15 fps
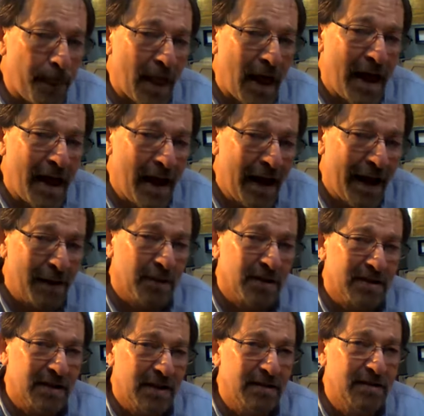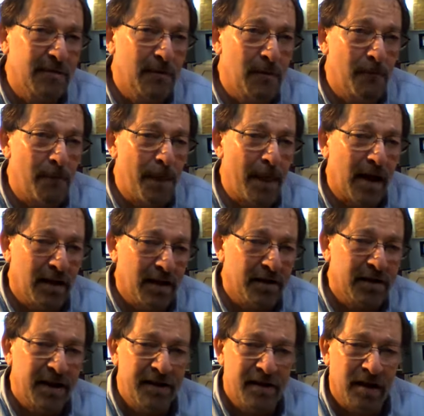Hamilton
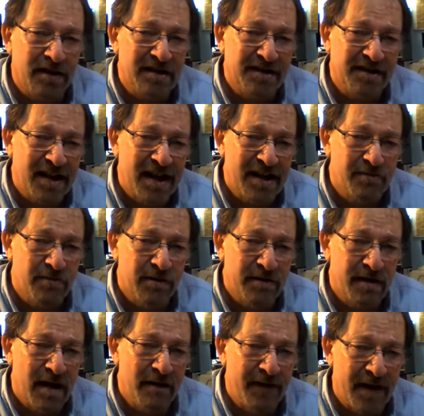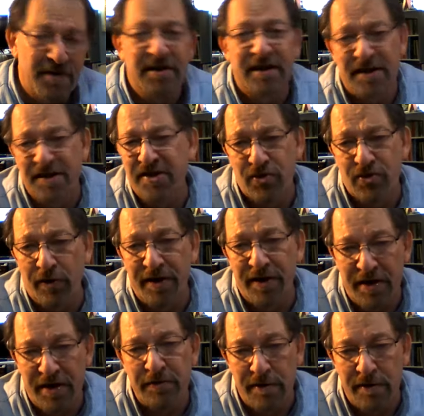clearly thought the states would eventually destroy the
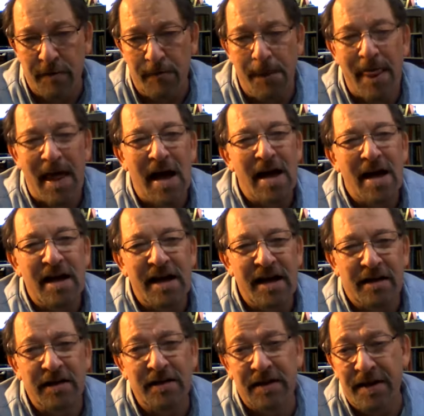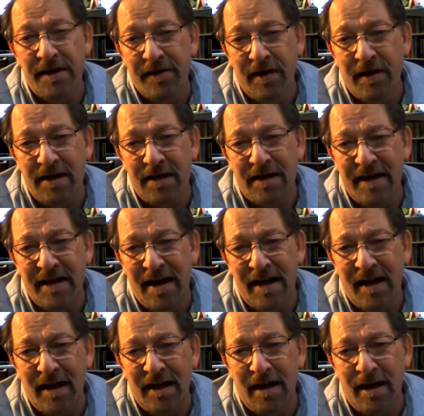Union. He clearly thought that
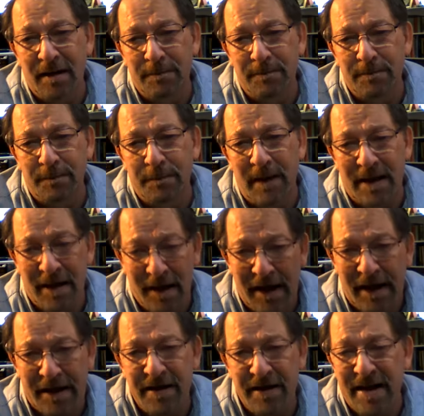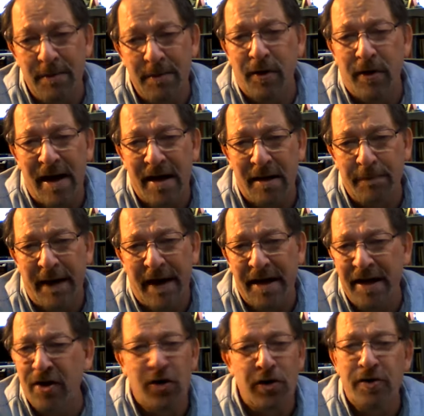an elected democratic
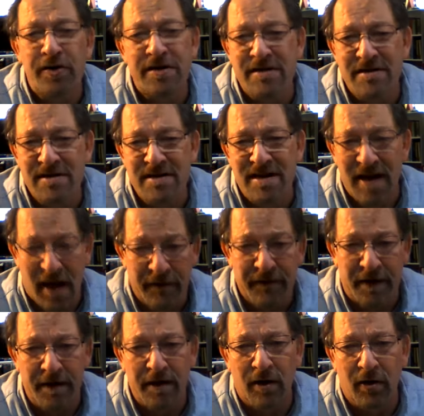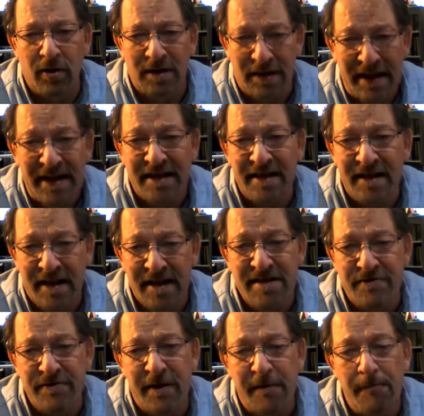body couldn't govern or lead the
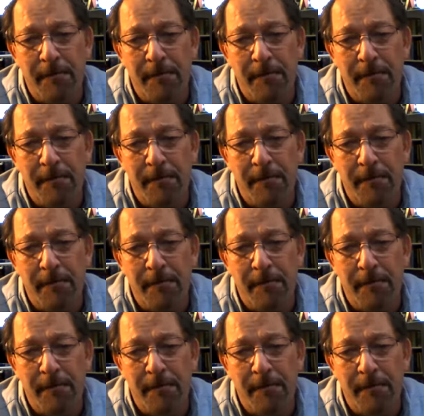country.